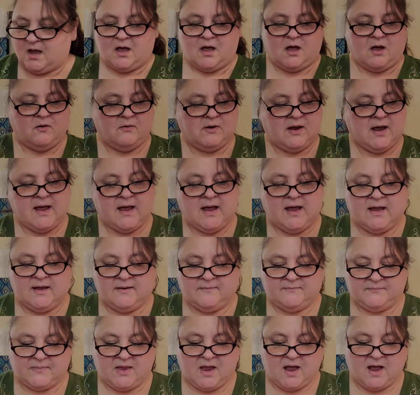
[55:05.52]
Okay,
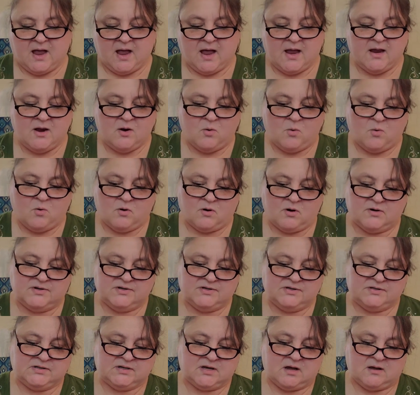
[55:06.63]
I ordered
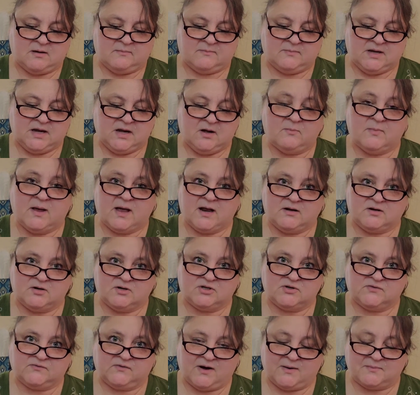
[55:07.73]
some needle
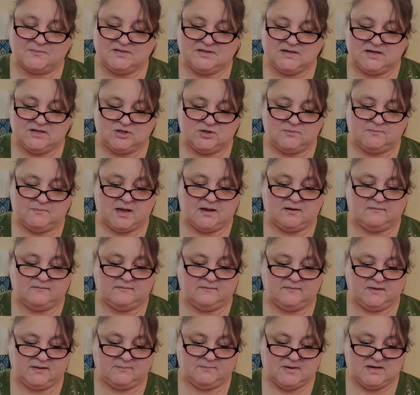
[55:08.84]
minders from Stitch and Button,
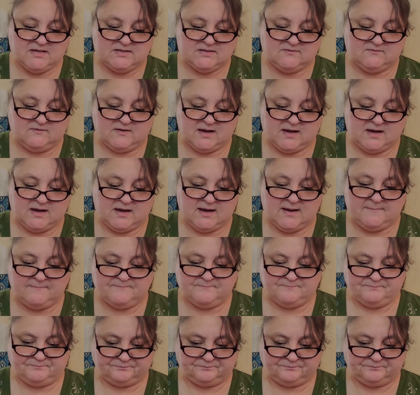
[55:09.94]
Miss Vicky,